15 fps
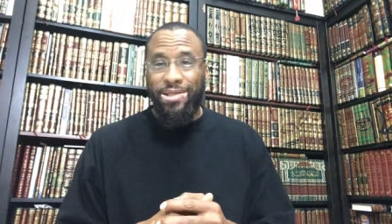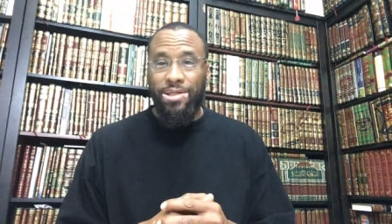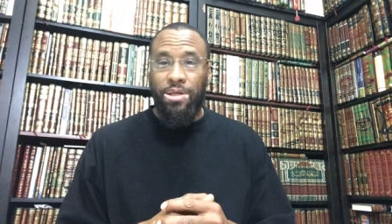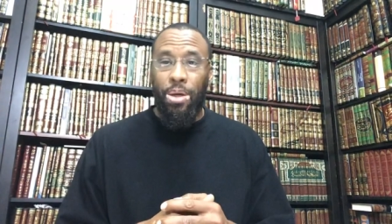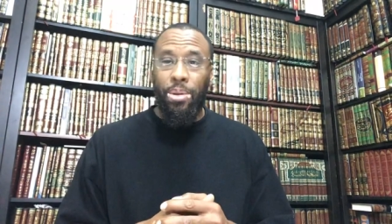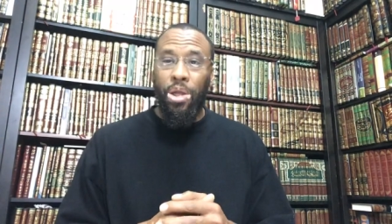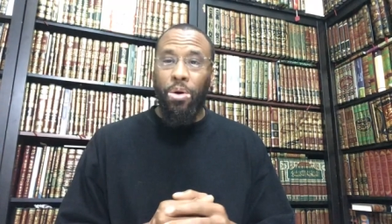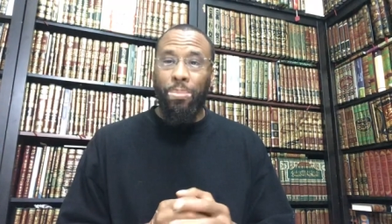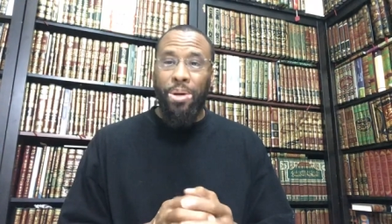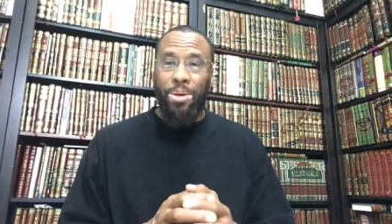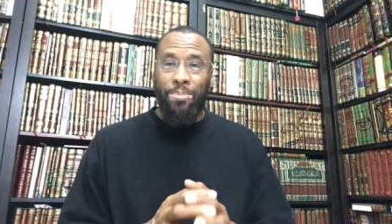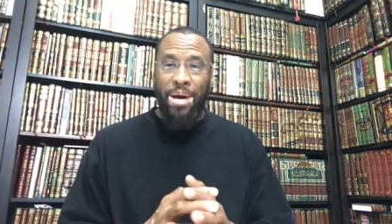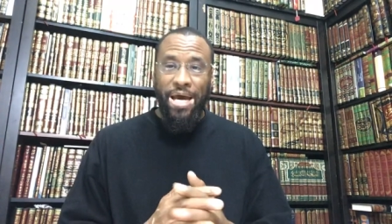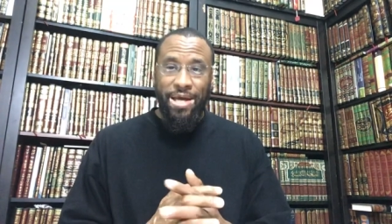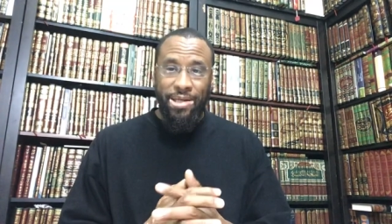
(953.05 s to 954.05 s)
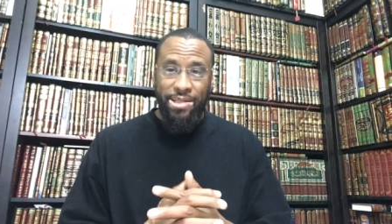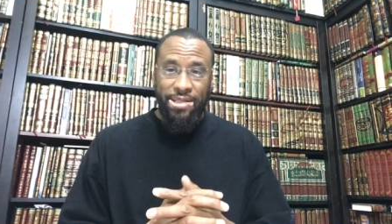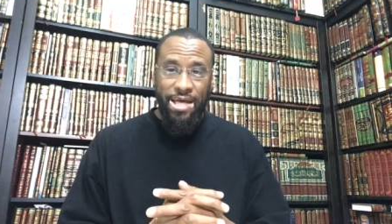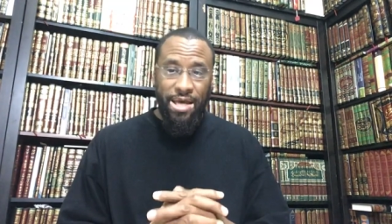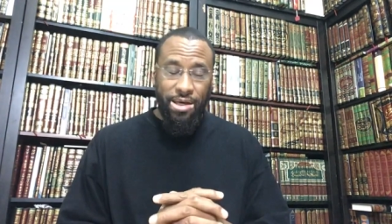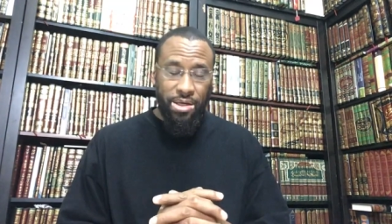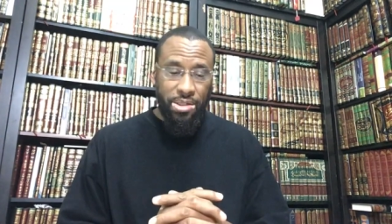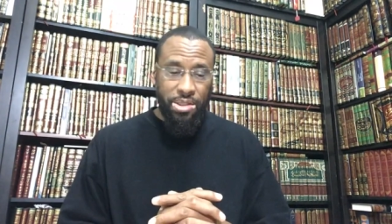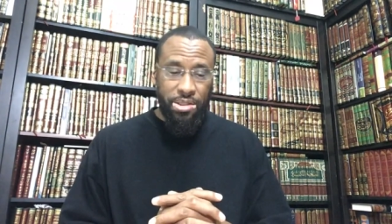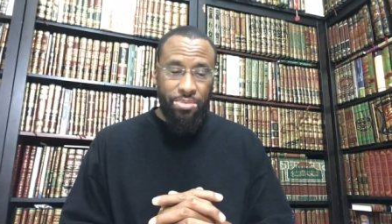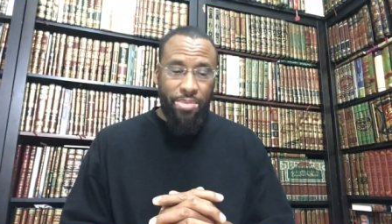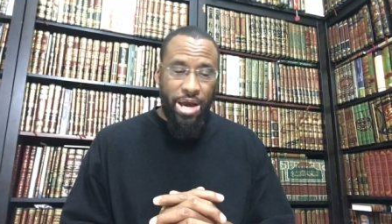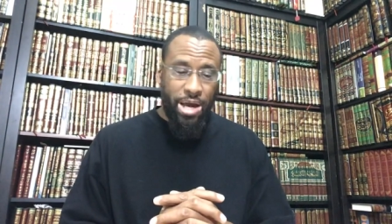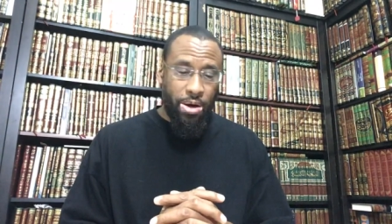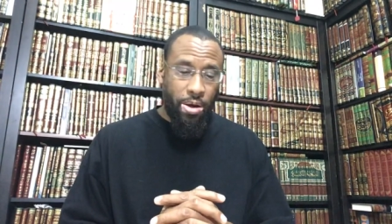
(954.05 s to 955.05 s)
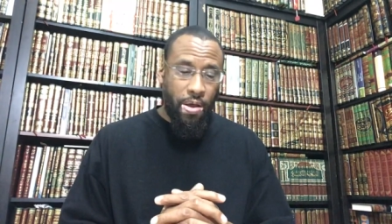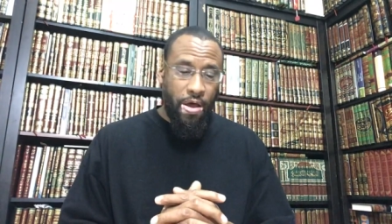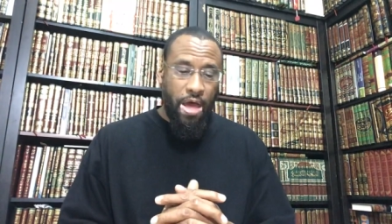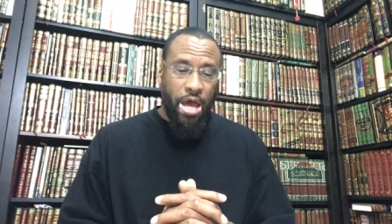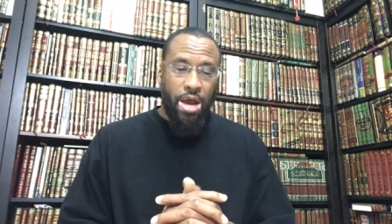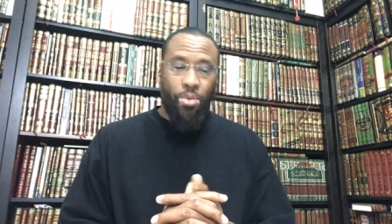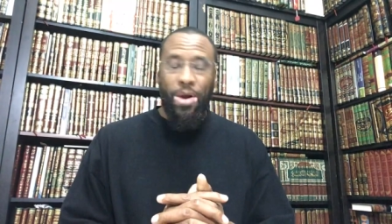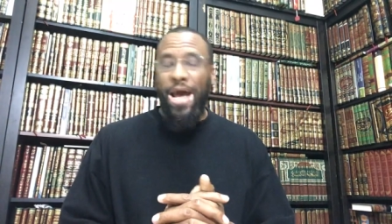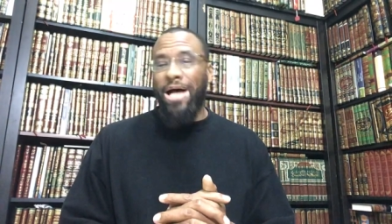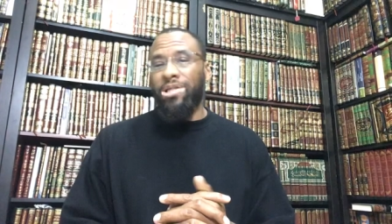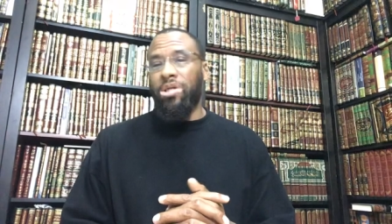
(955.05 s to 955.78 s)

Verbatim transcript: So that's a little bit of my take on this matter,